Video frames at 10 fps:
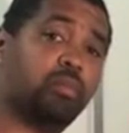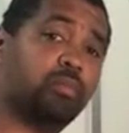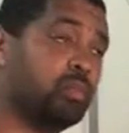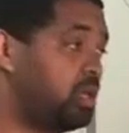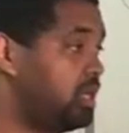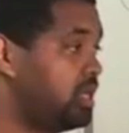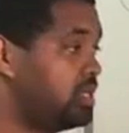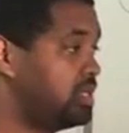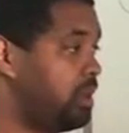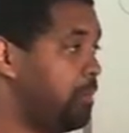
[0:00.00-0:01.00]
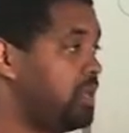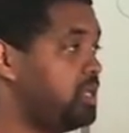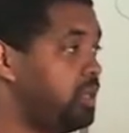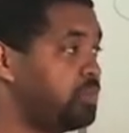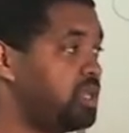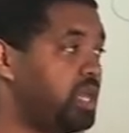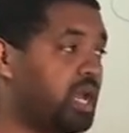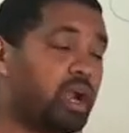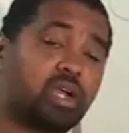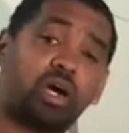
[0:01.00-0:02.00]
to manipulate
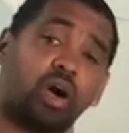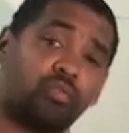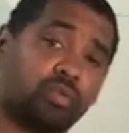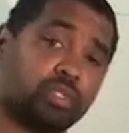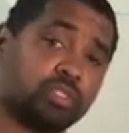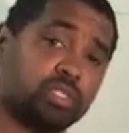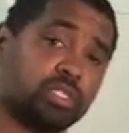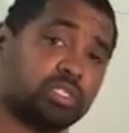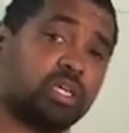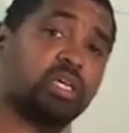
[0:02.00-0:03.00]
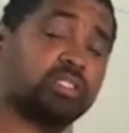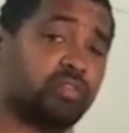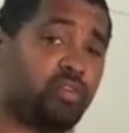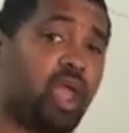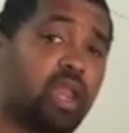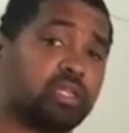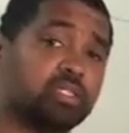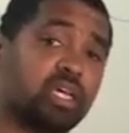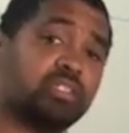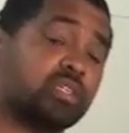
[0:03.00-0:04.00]
our coverage to his
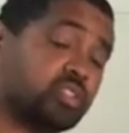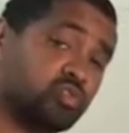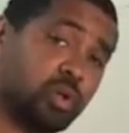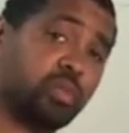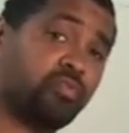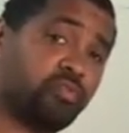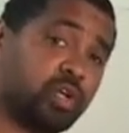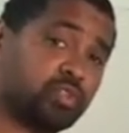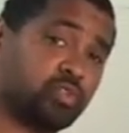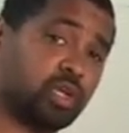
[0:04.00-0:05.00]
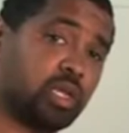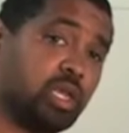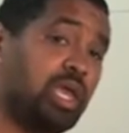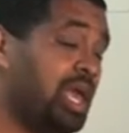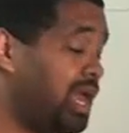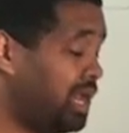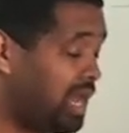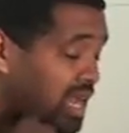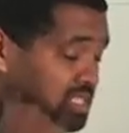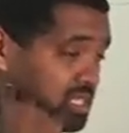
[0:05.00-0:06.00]
advantage. That's extremely frustrating, and it
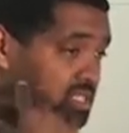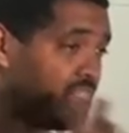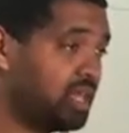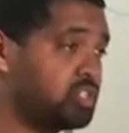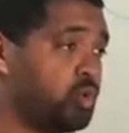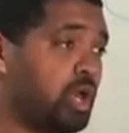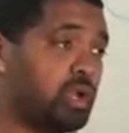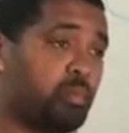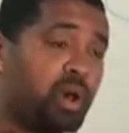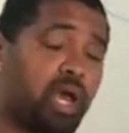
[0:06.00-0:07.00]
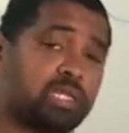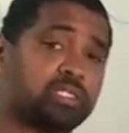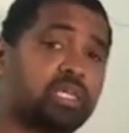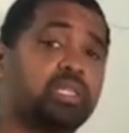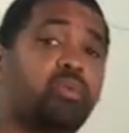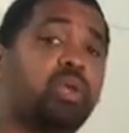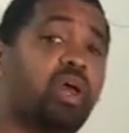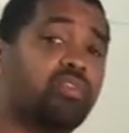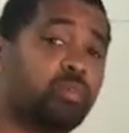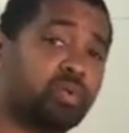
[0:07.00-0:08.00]
actually takes you out of the mindset that we
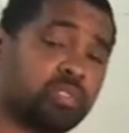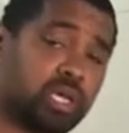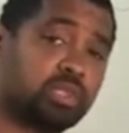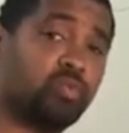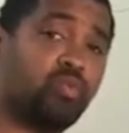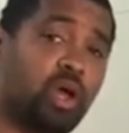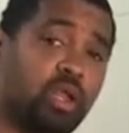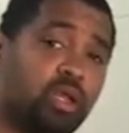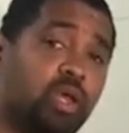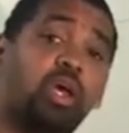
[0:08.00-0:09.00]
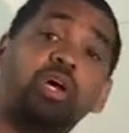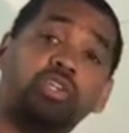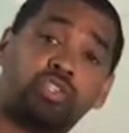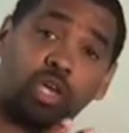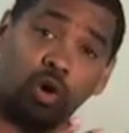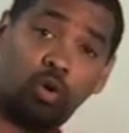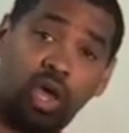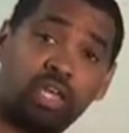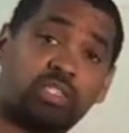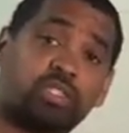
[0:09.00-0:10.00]
have to protect the run. So,
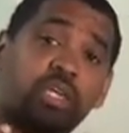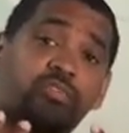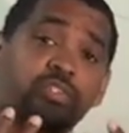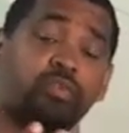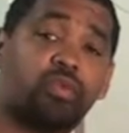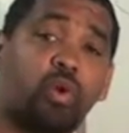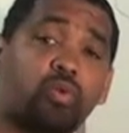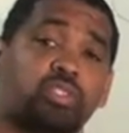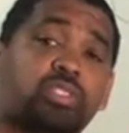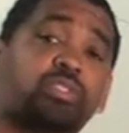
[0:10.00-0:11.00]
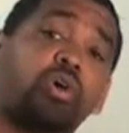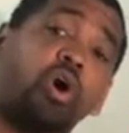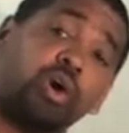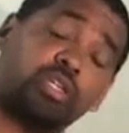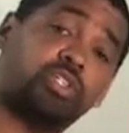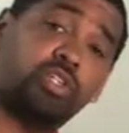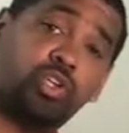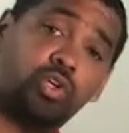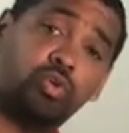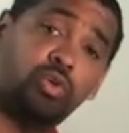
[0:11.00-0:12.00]
as a defensive coach talking to
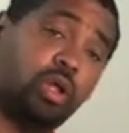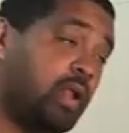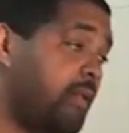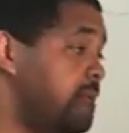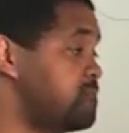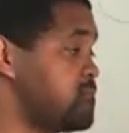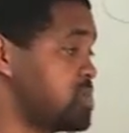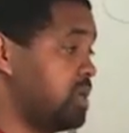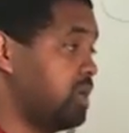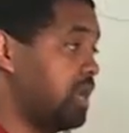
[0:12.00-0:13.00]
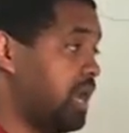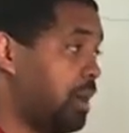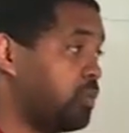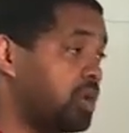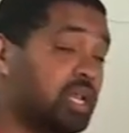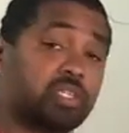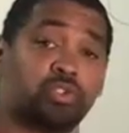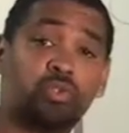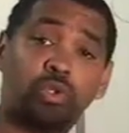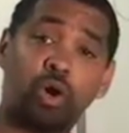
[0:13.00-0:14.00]
you, I'm going to
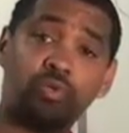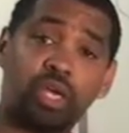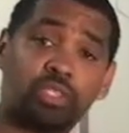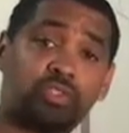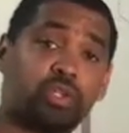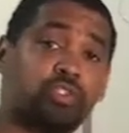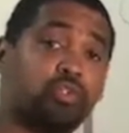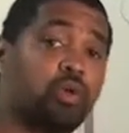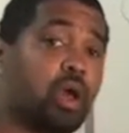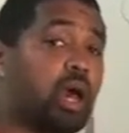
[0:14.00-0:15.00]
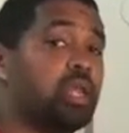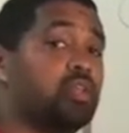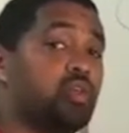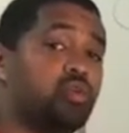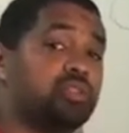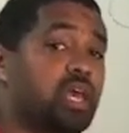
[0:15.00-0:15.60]
let you know that so that you know how to use